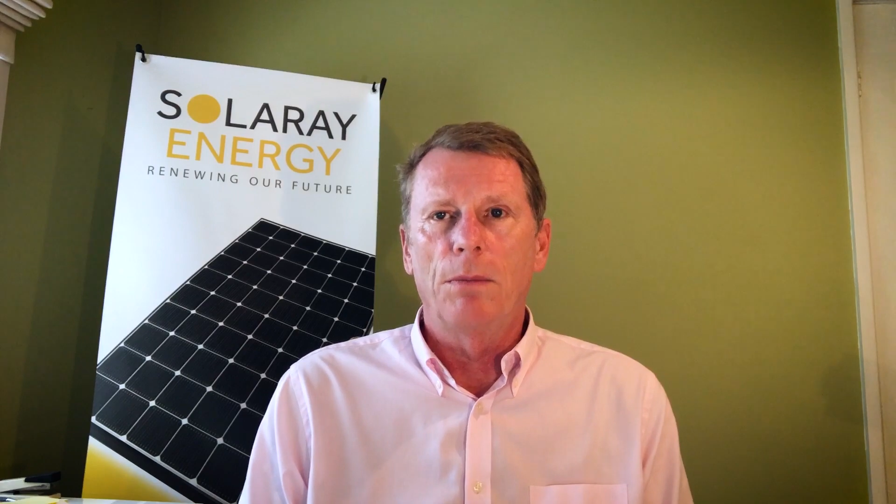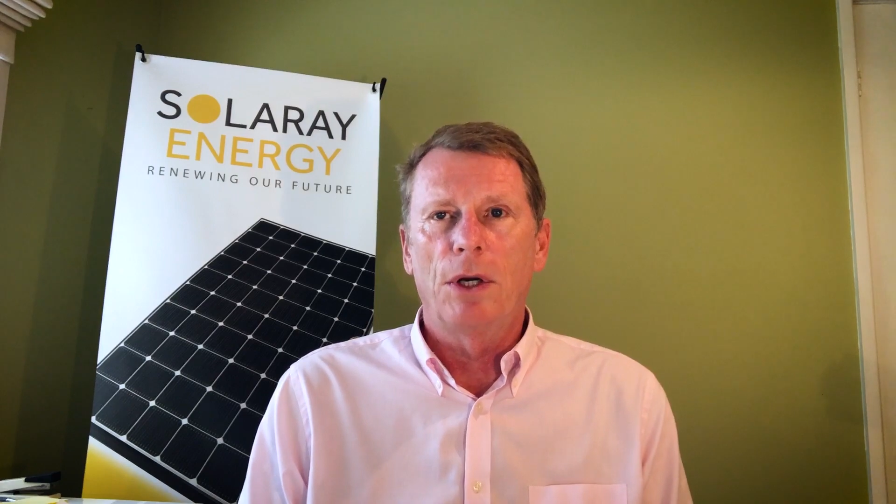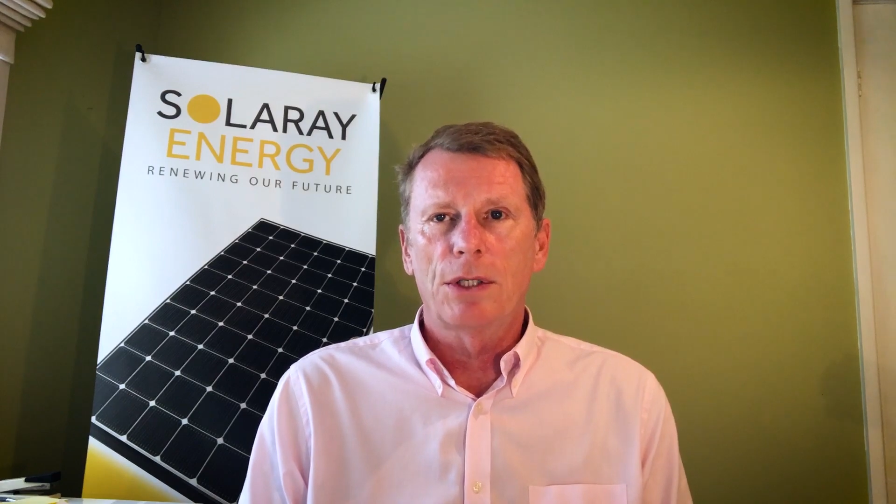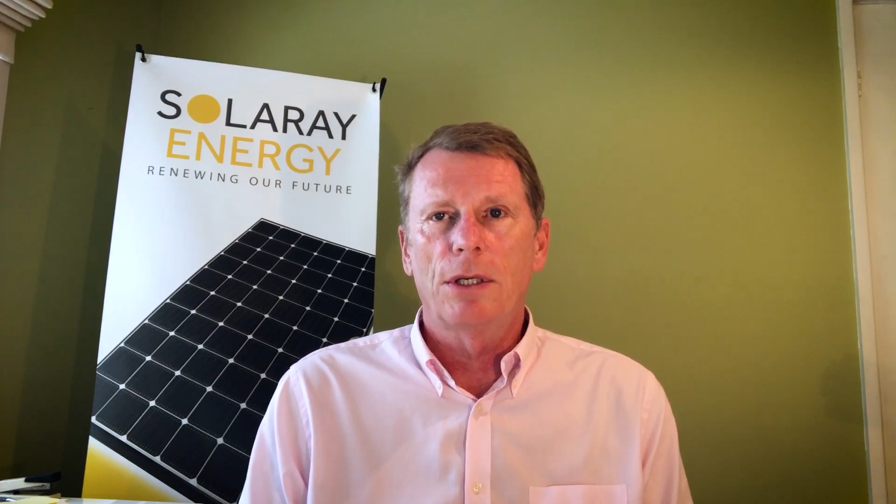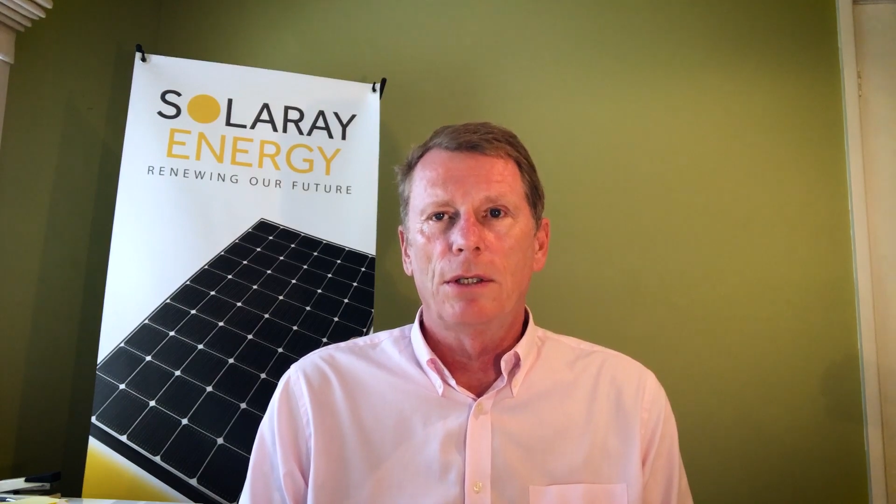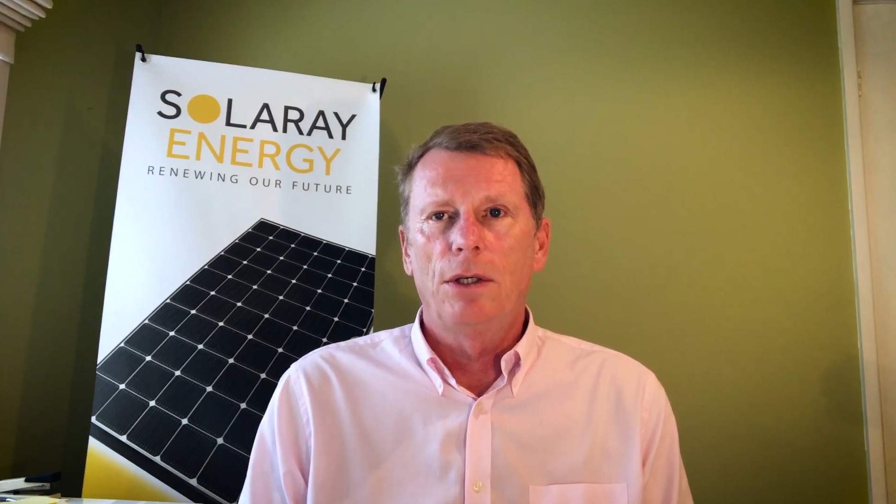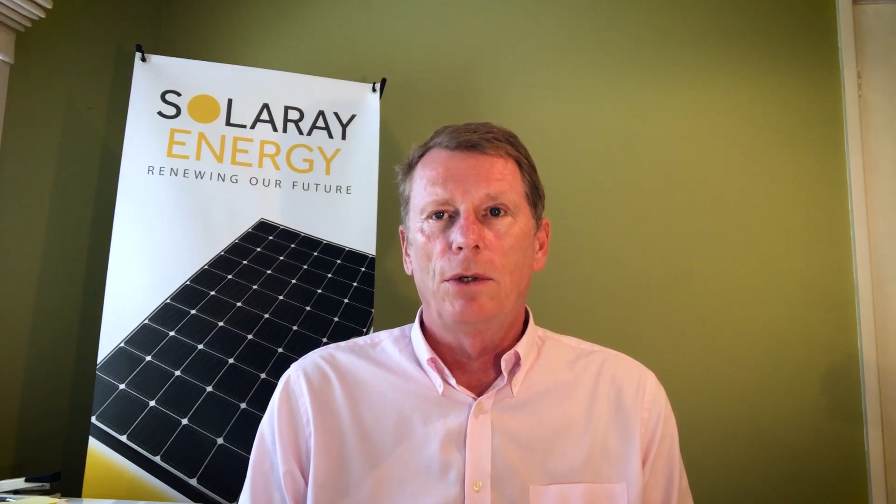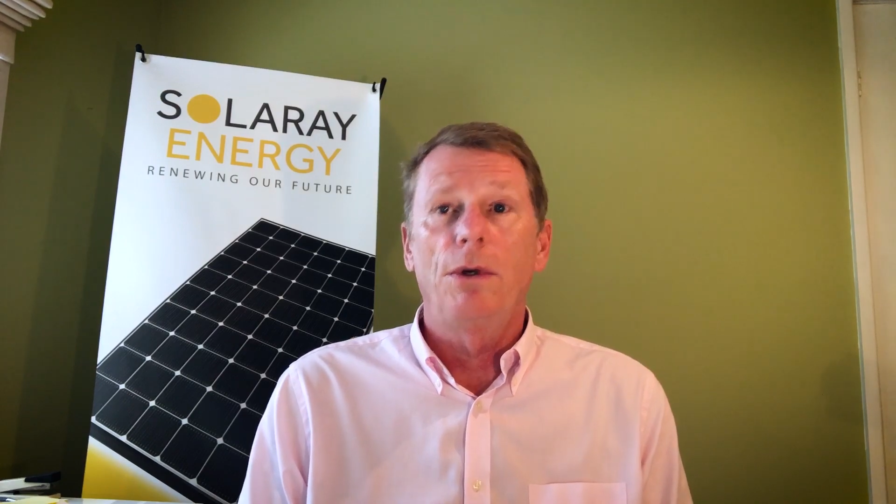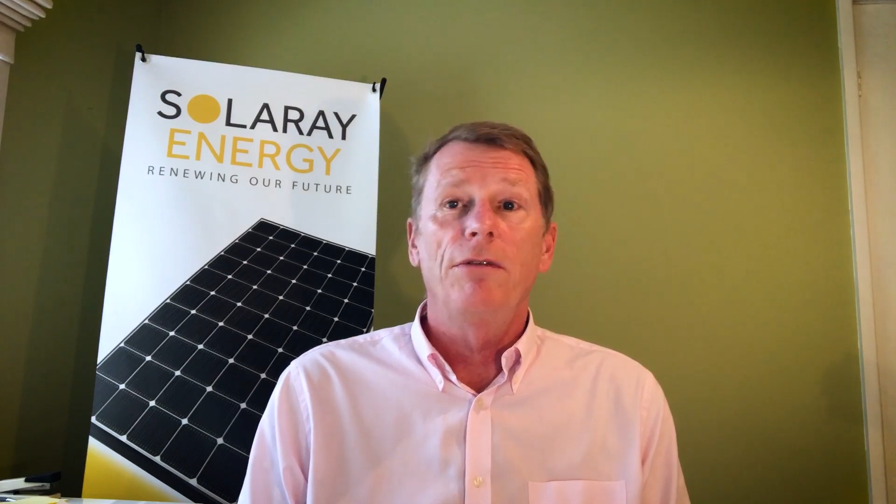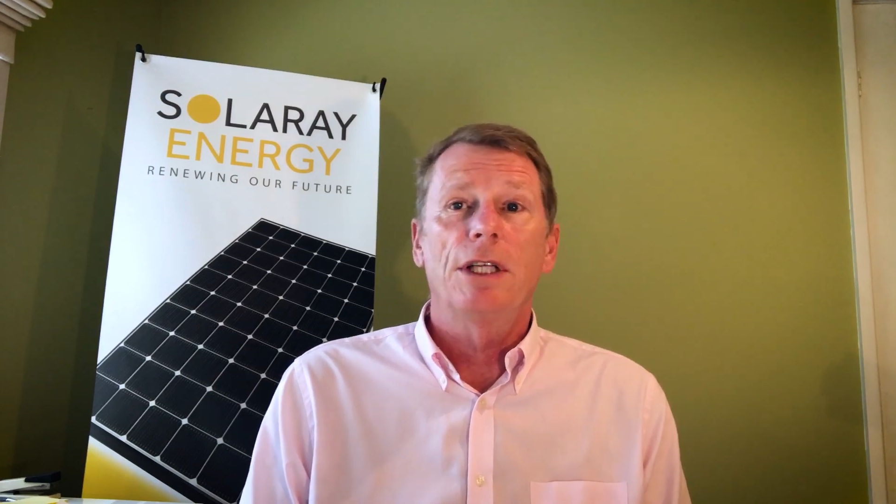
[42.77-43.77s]
deposit
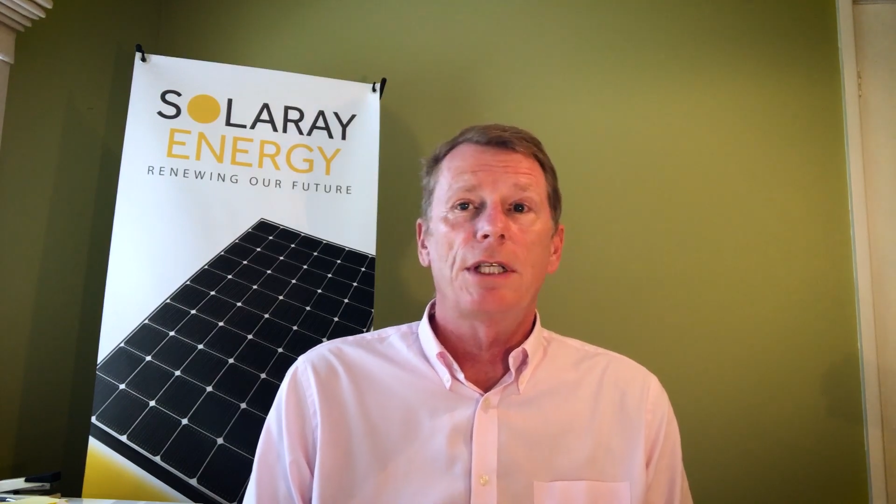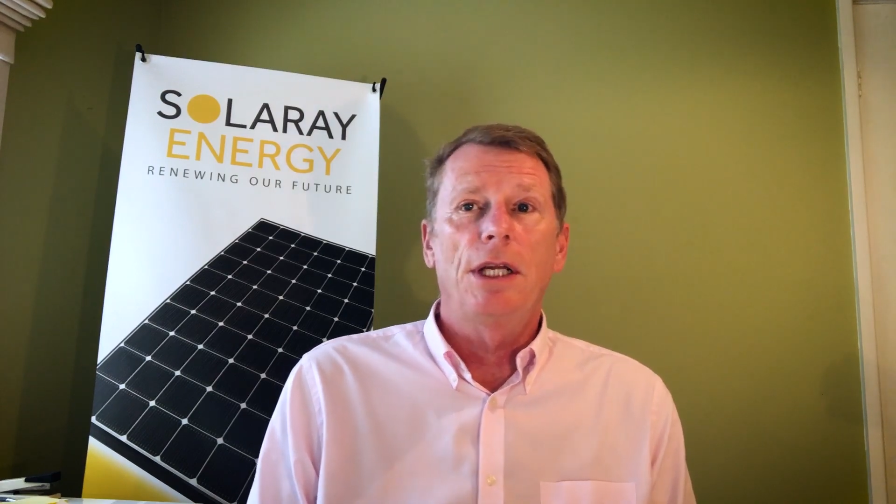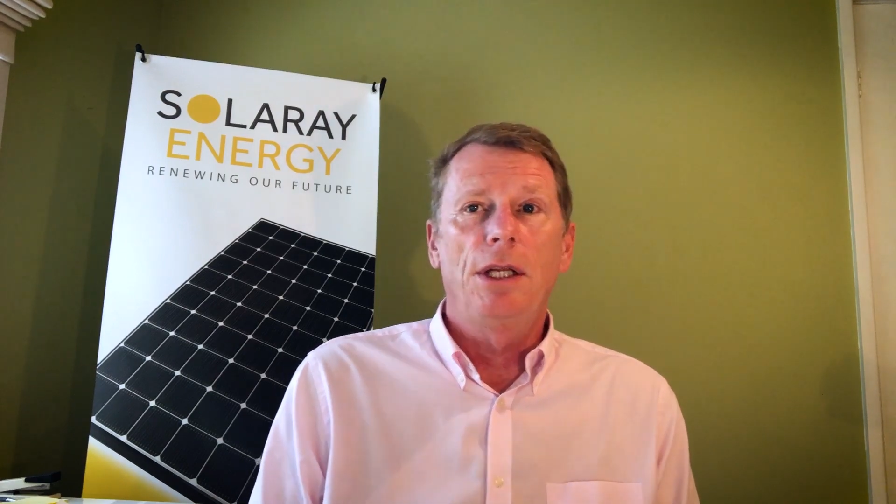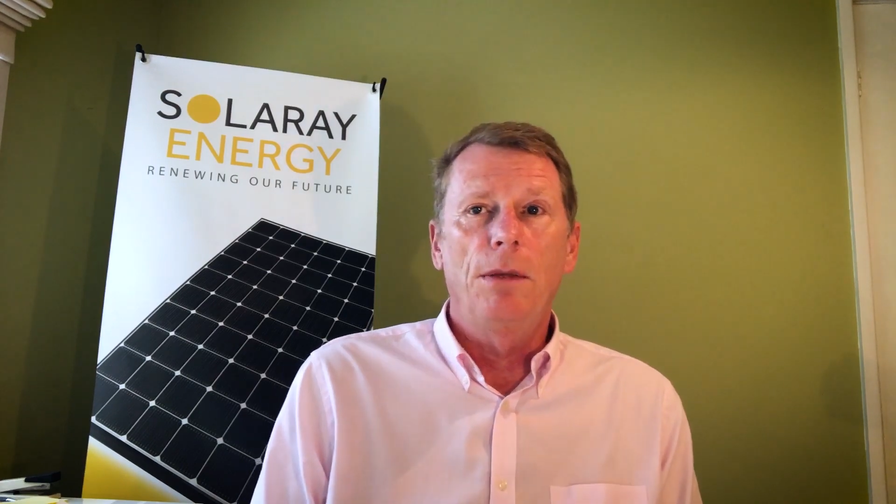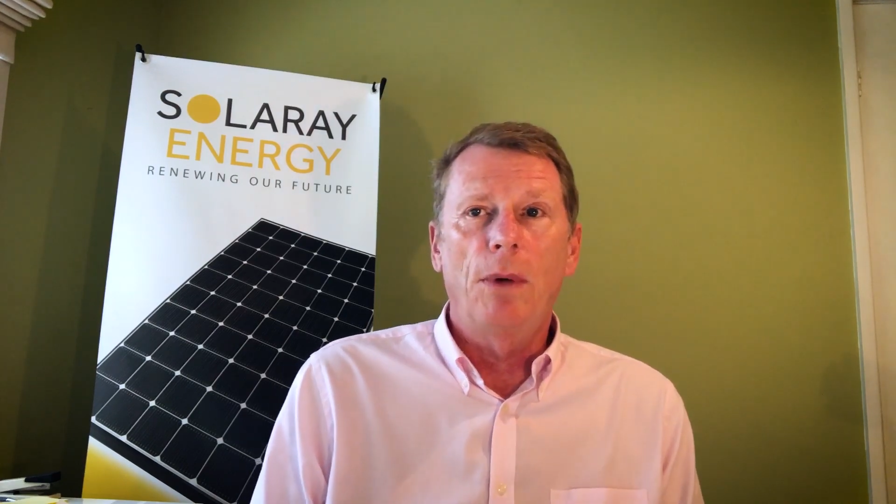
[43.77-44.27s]
or even a 10-year